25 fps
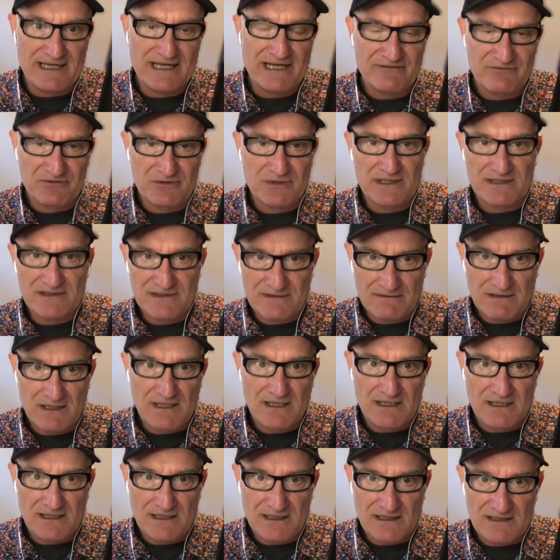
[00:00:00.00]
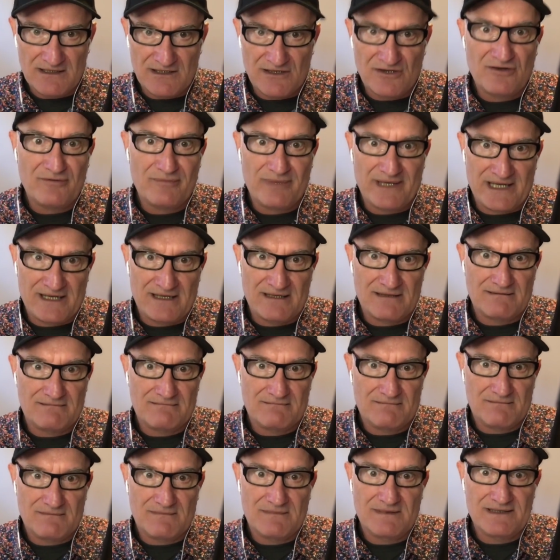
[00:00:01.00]
everyone know about
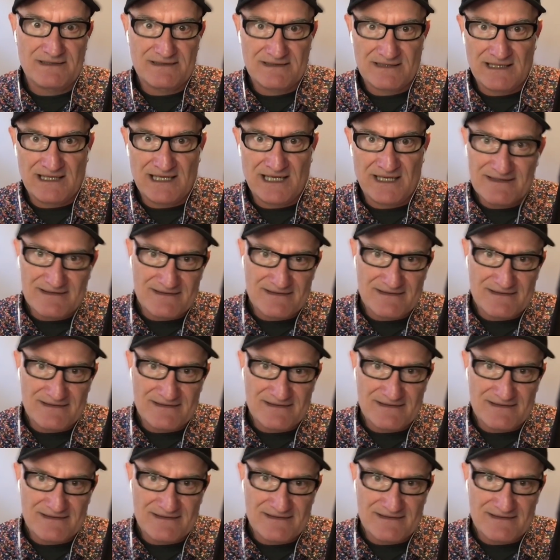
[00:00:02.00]
this claim.